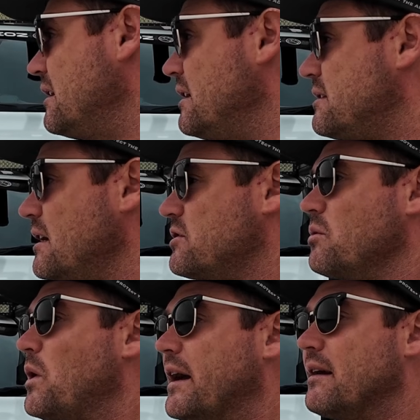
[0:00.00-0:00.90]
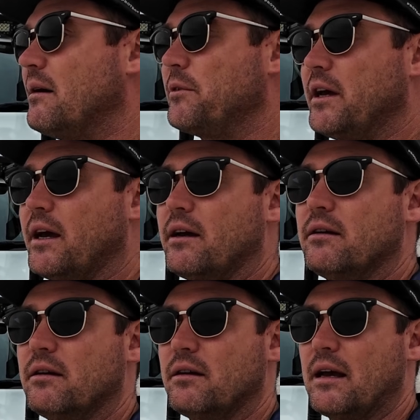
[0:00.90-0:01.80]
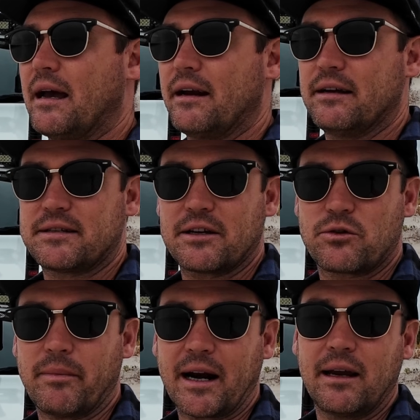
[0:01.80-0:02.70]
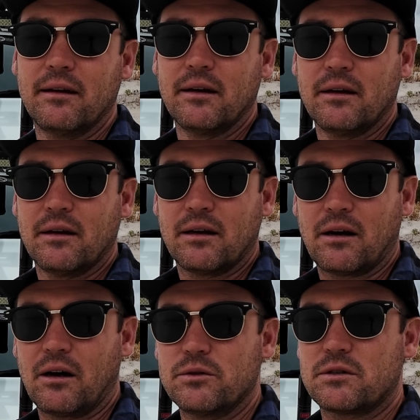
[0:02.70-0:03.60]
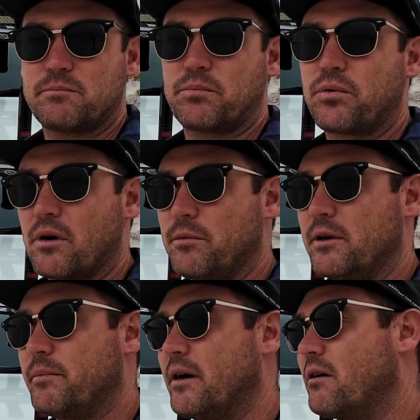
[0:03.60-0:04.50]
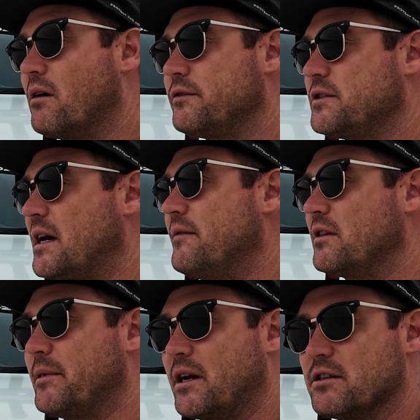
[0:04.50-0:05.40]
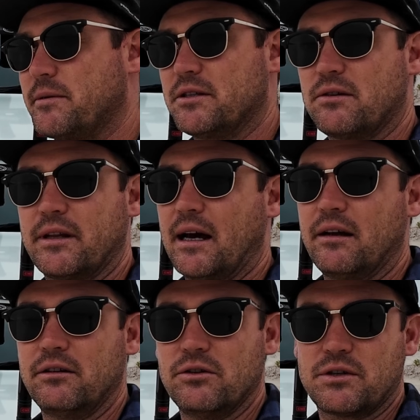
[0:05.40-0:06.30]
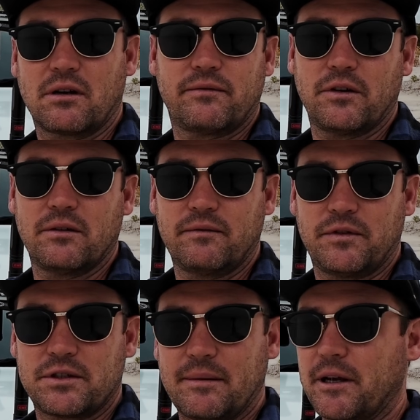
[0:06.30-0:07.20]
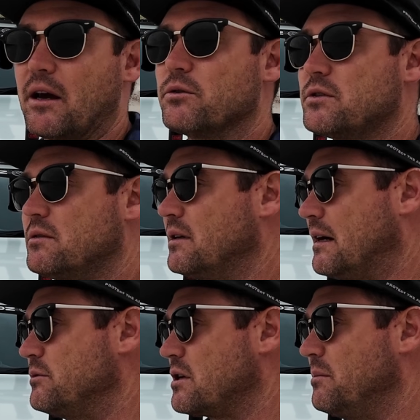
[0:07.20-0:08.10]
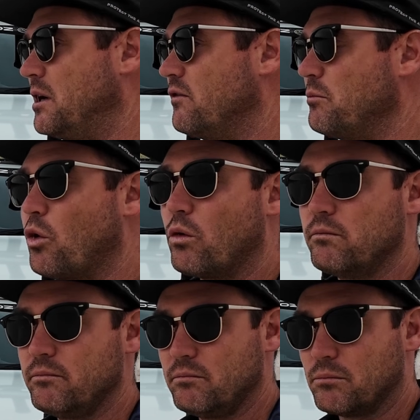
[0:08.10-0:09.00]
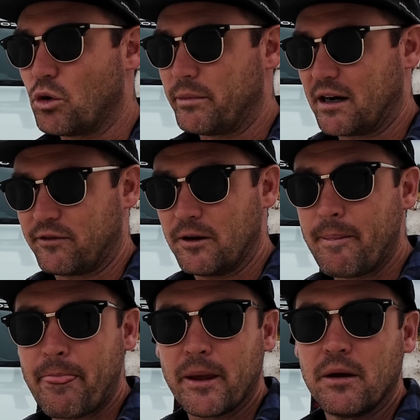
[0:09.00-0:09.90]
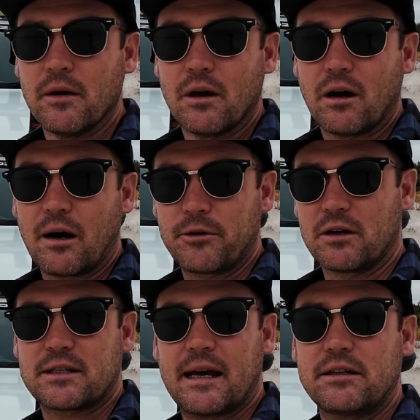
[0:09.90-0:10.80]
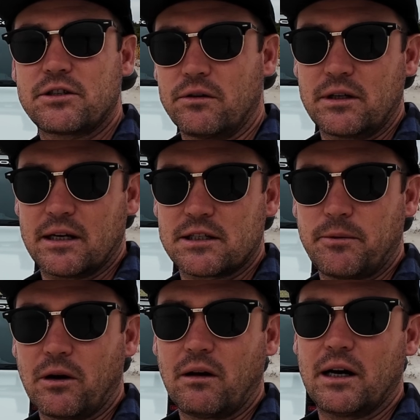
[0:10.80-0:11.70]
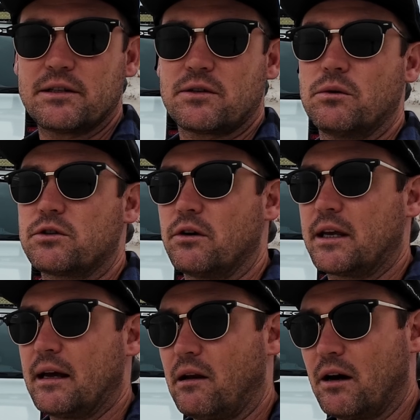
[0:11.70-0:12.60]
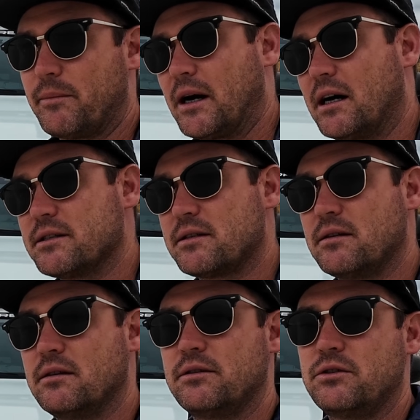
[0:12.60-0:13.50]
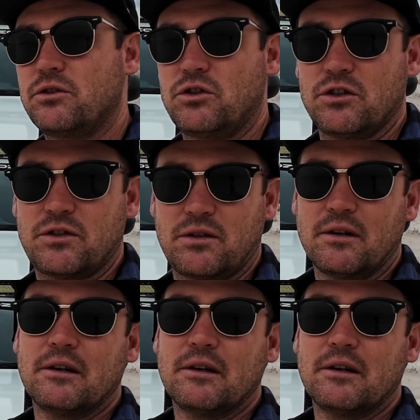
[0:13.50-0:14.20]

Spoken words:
It's extra weight up there and it's extra money. I was probably better off saving the money I spent on that and using it for something else that was going to be of more benefit. I'm not saying don't get spotlights or don't get light bars. Just